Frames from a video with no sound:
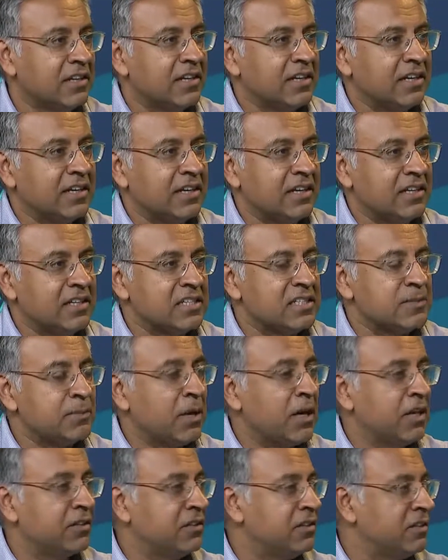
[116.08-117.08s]
and
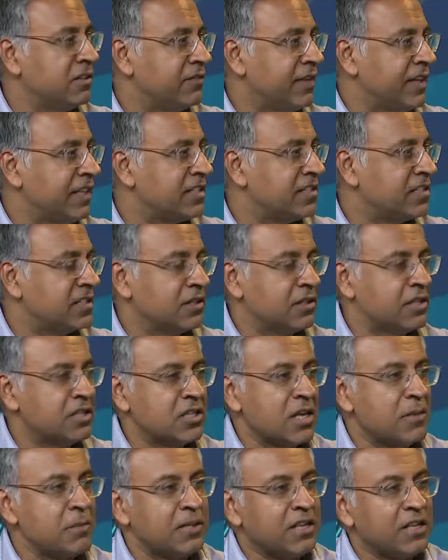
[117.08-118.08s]
Spartan events, and there's
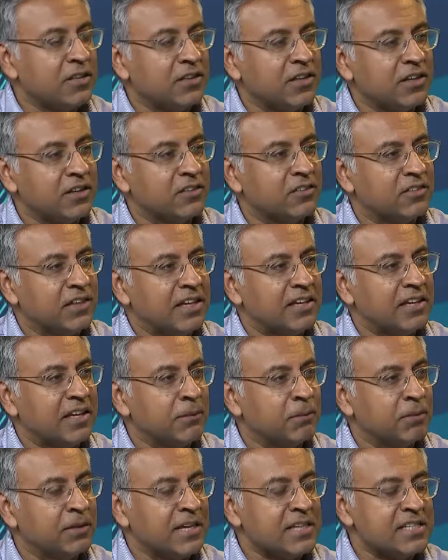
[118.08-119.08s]
so many things taking
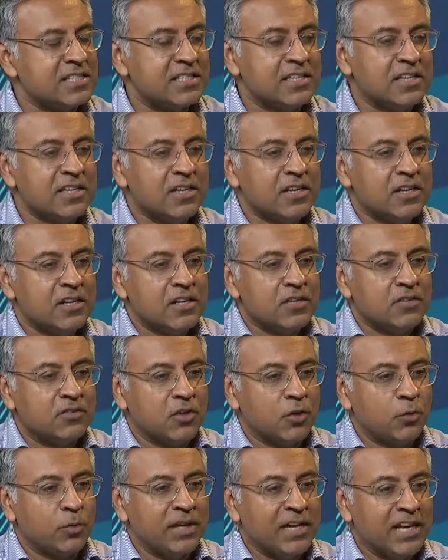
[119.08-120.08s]
place.
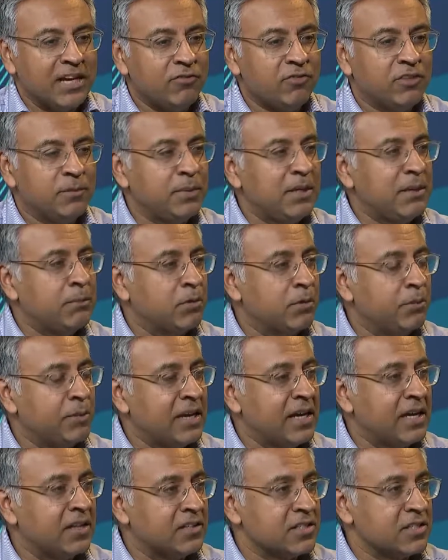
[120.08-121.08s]
So we have to be
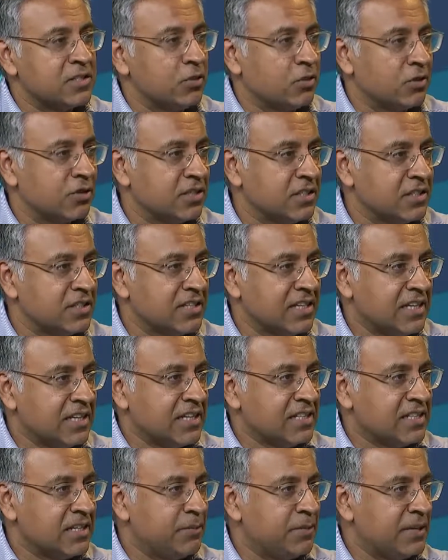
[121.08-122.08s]
prepared as doctors
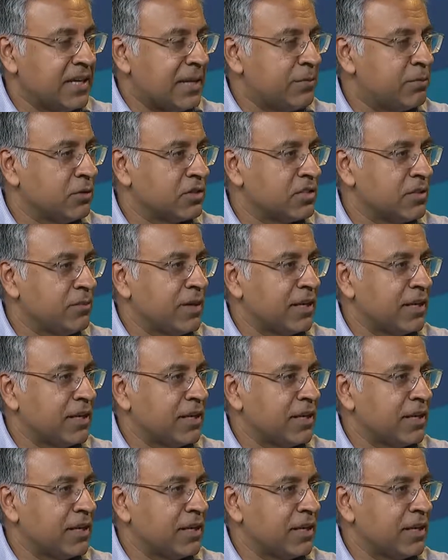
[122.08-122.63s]
to be able to make